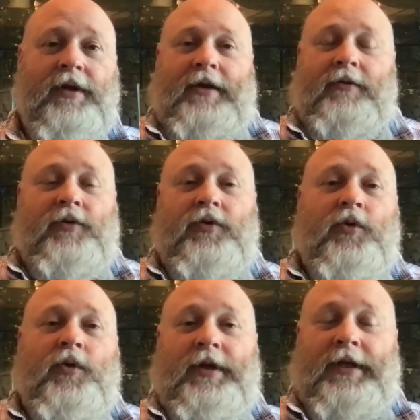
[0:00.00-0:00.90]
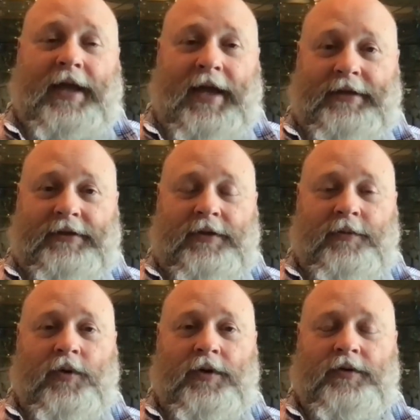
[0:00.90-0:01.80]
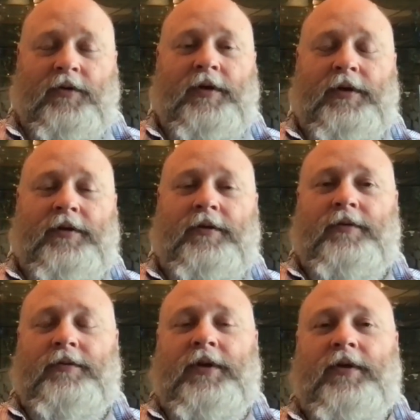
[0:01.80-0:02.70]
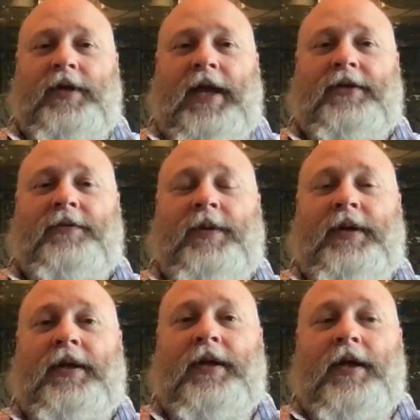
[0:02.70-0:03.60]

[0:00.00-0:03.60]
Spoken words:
I don't do it in case someone's going to, text me.